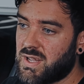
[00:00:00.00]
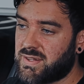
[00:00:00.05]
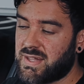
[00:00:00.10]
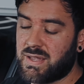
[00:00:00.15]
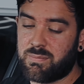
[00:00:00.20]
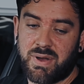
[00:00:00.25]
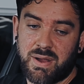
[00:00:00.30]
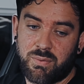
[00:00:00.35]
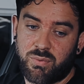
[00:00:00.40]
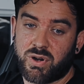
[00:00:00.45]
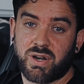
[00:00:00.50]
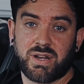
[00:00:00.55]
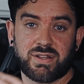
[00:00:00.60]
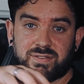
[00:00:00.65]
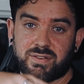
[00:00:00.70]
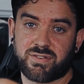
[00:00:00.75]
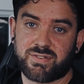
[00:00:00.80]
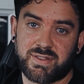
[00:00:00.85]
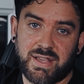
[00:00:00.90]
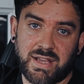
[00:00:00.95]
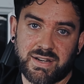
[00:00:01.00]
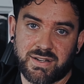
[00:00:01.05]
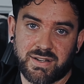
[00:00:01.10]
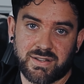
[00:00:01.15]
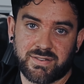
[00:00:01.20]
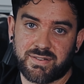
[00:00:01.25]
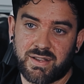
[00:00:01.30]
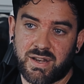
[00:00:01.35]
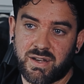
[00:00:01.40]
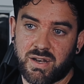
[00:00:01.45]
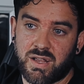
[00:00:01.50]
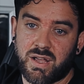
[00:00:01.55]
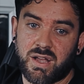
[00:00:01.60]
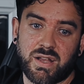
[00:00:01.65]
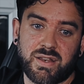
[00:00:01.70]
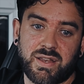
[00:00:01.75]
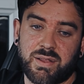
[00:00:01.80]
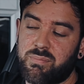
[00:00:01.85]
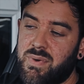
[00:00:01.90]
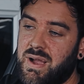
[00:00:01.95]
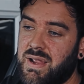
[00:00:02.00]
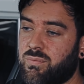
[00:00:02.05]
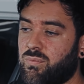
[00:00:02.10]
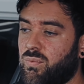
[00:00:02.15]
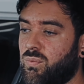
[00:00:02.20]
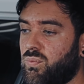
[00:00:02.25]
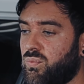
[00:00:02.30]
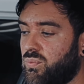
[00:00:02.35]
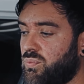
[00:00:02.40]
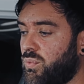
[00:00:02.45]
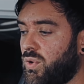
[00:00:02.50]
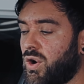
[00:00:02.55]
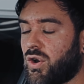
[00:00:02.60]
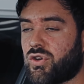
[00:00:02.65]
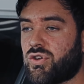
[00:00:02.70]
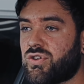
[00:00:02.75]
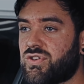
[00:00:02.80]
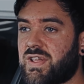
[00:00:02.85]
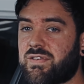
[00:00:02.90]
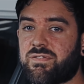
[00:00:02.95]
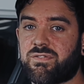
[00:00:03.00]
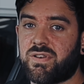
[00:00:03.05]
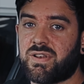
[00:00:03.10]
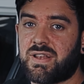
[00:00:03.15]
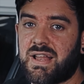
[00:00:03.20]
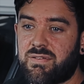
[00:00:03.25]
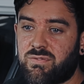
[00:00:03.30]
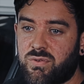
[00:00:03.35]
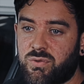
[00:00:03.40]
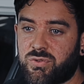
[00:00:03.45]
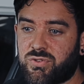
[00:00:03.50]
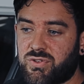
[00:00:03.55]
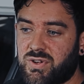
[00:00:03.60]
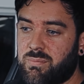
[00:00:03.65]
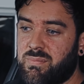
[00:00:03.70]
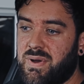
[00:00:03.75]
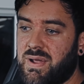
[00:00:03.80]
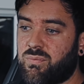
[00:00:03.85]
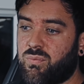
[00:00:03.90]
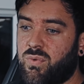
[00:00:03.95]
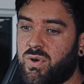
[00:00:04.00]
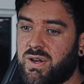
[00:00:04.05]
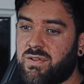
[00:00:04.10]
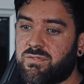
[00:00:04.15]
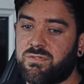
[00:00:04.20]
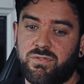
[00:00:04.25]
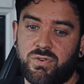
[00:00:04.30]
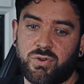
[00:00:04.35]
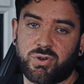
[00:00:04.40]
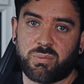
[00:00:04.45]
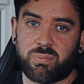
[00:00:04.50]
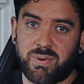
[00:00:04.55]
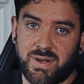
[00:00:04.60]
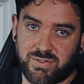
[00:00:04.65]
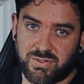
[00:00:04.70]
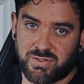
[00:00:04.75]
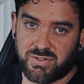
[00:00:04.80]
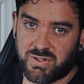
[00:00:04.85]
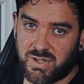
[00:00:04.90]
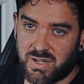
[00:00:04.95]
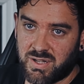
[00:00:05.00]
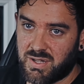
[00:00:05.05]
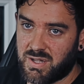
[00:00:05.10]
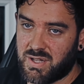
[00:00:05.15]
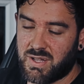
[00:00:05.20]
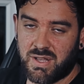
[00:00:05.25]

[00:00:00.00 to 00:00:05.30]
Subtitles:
They might want it to stead in the center, they might want different levels, so they might want it for the passenger.